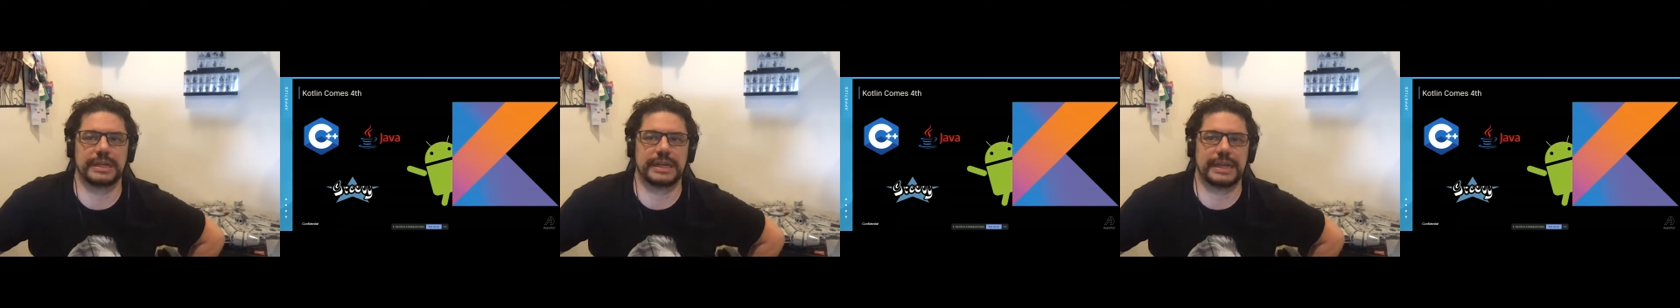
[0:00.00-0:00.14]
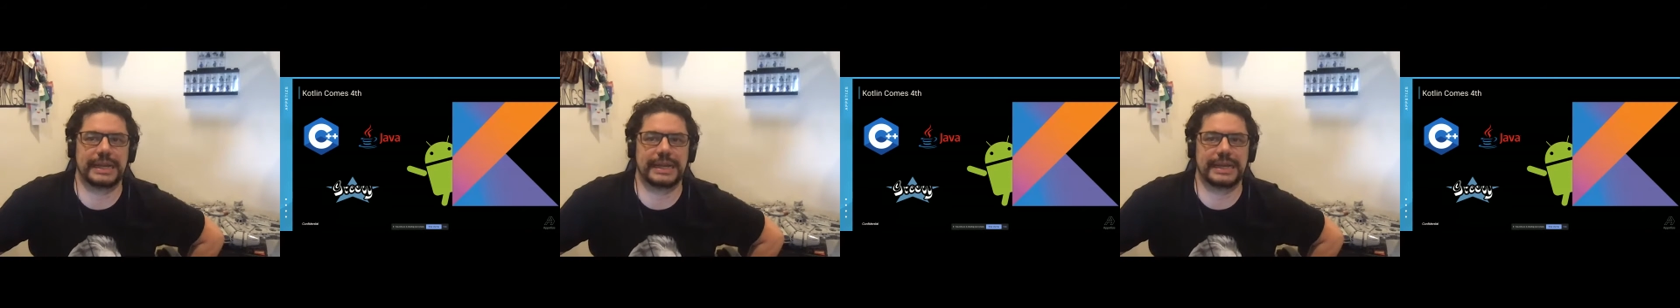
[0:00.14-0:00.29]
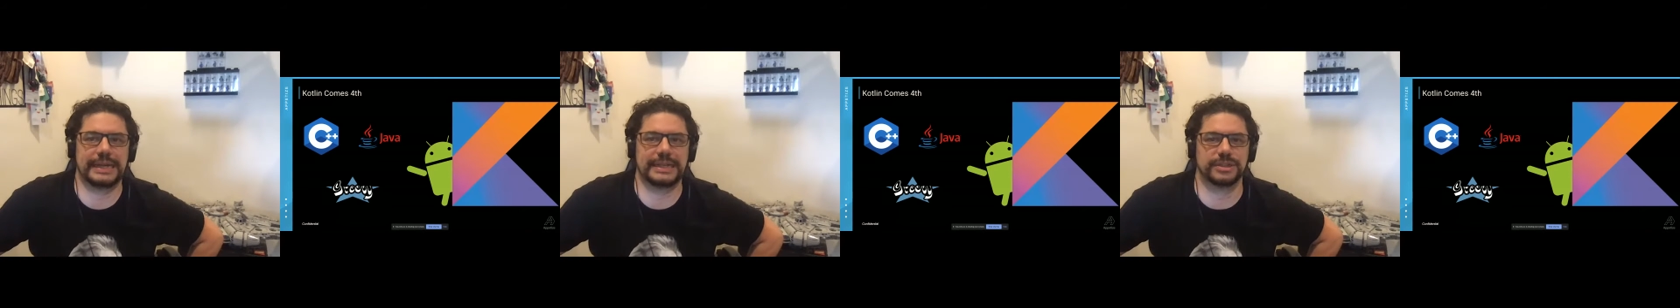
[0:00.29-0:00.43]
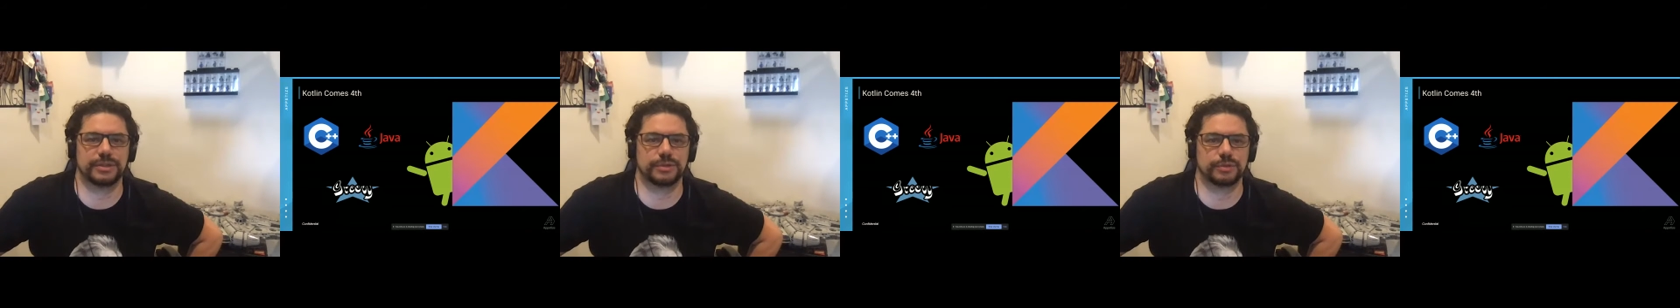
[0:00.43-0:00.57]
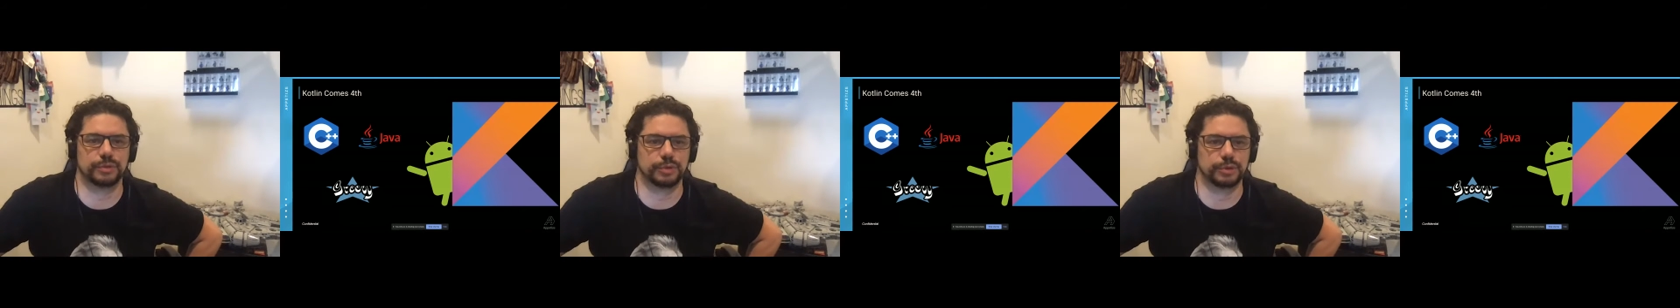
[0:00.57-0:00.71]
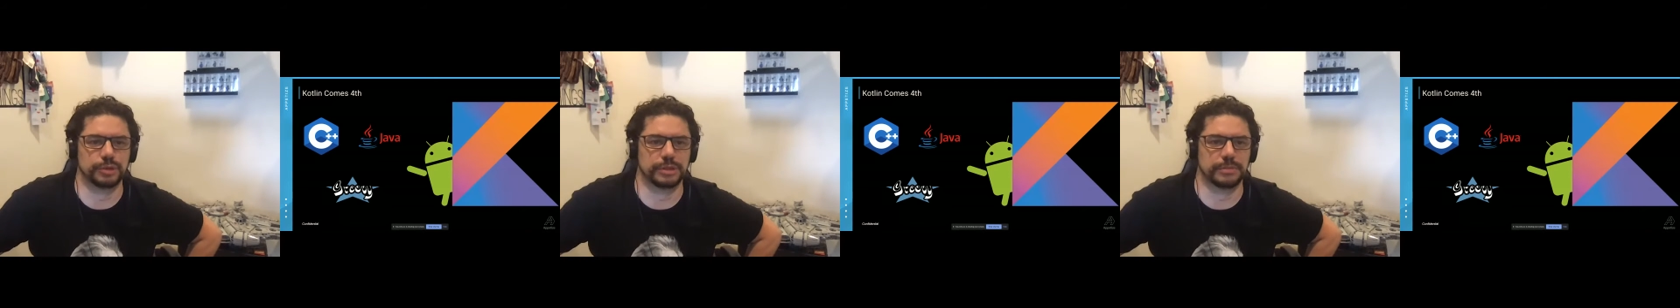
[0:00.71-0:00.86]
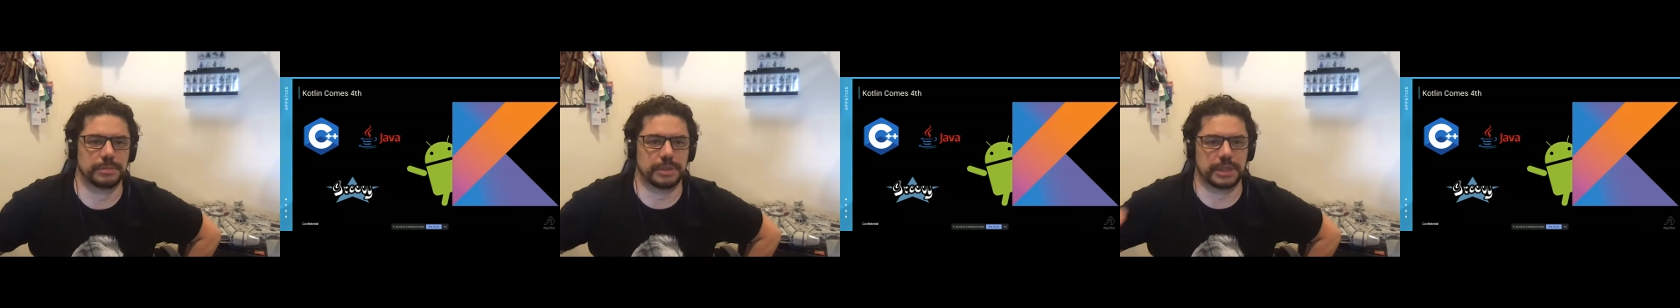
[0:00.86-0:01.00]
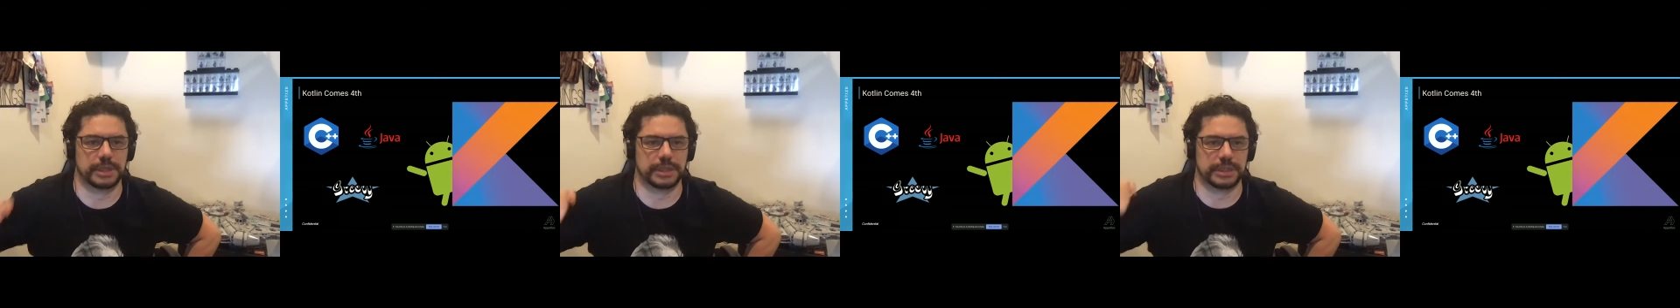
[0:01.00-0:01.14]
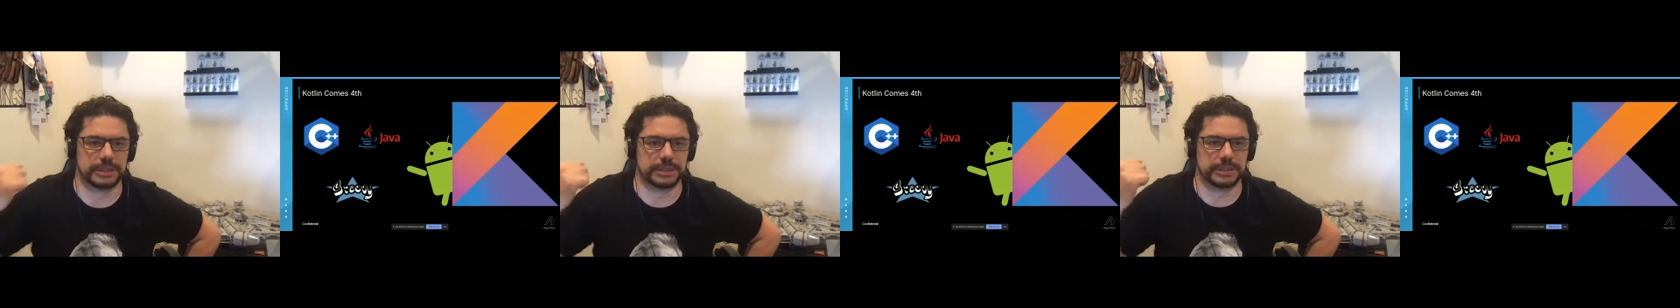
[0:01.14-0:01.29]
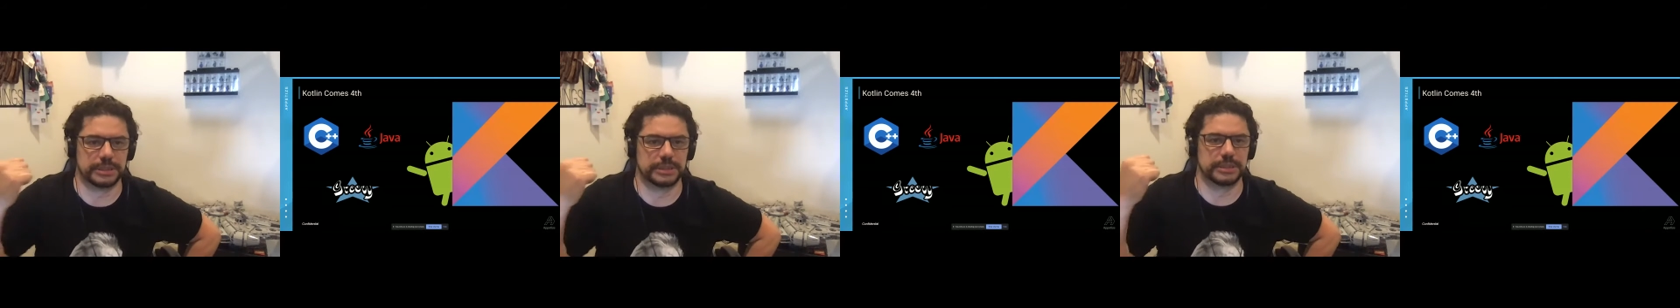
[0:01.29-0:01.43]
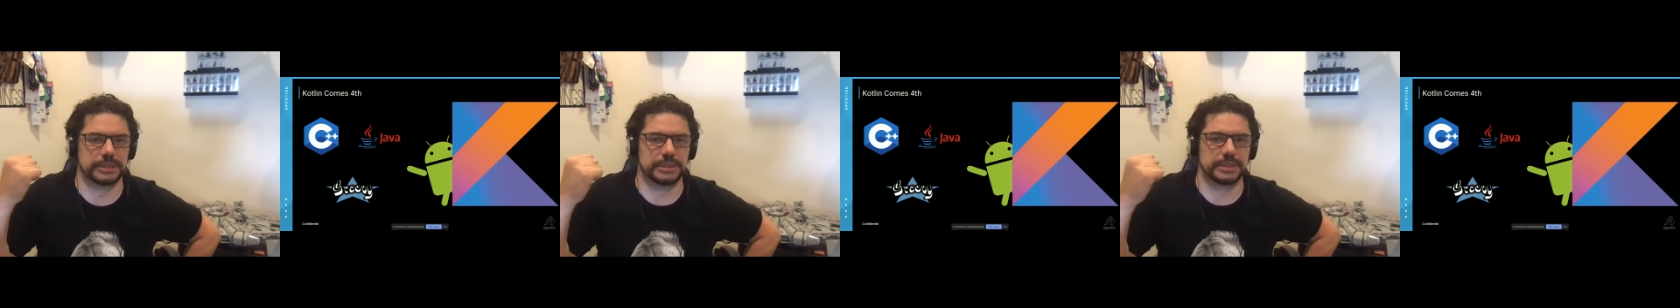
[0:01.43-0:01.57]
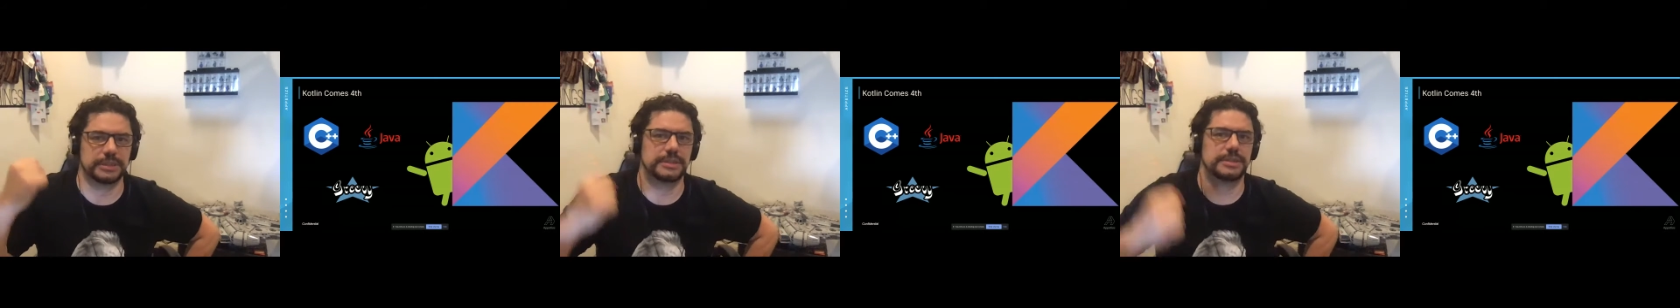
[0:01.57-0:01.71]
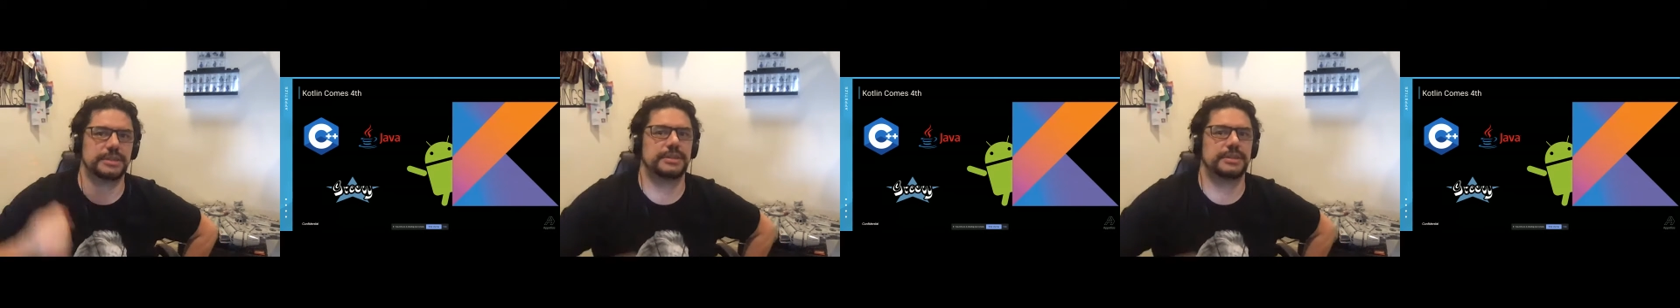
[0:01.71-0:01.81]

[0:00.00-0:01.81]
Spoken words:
lang to rule them all.